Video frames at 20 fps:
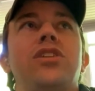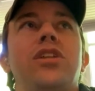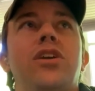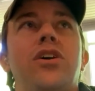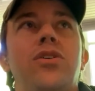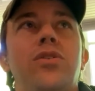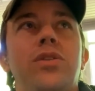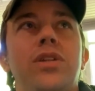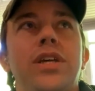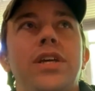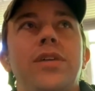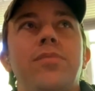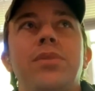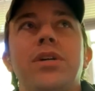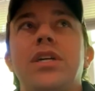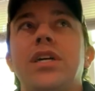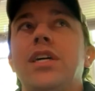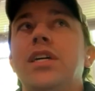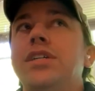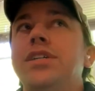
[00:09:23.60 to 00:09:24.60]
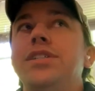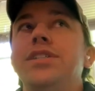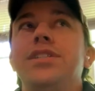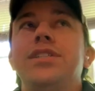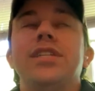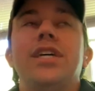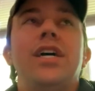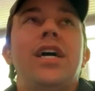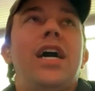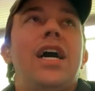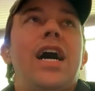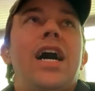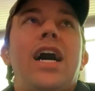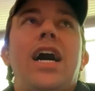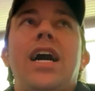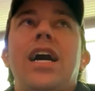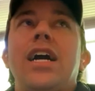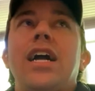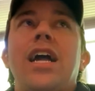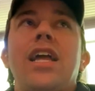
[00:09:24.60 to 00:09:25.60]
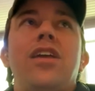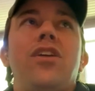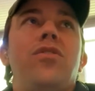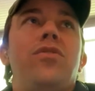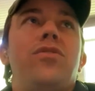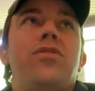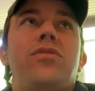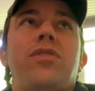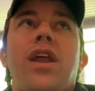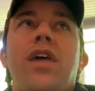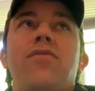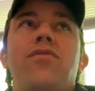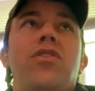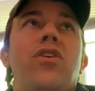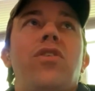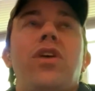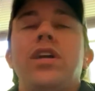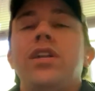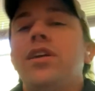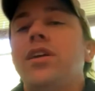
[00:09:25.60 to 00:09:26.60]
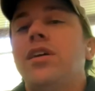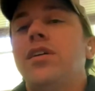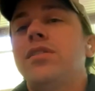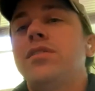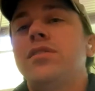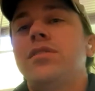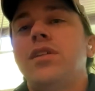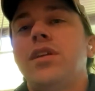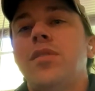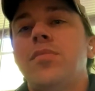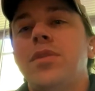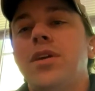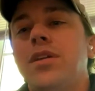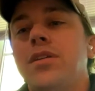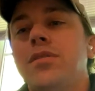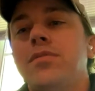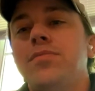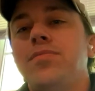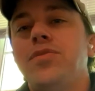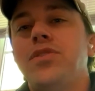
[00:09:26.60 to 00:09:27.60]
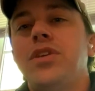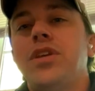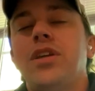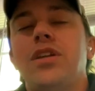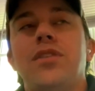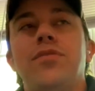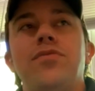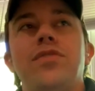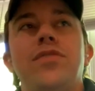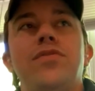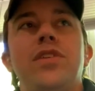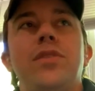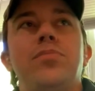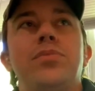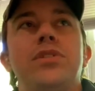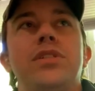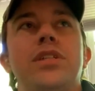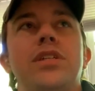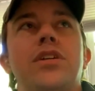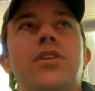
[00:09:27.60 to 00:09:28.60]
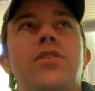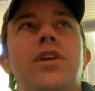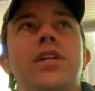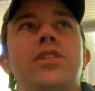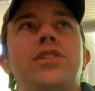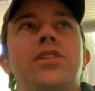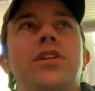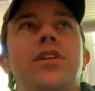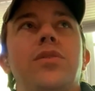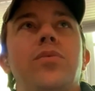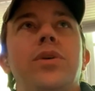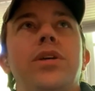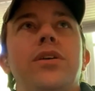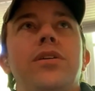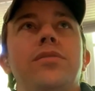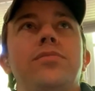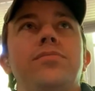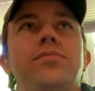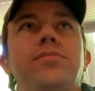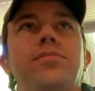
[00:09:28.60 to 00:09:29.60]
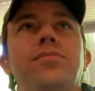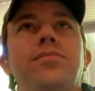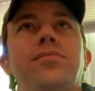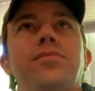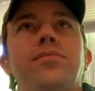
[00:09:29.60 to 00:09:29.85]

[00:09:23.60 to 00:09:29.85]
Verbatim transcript: slowly because I, you have no idea. I mean, you can get a 50% correction in a week.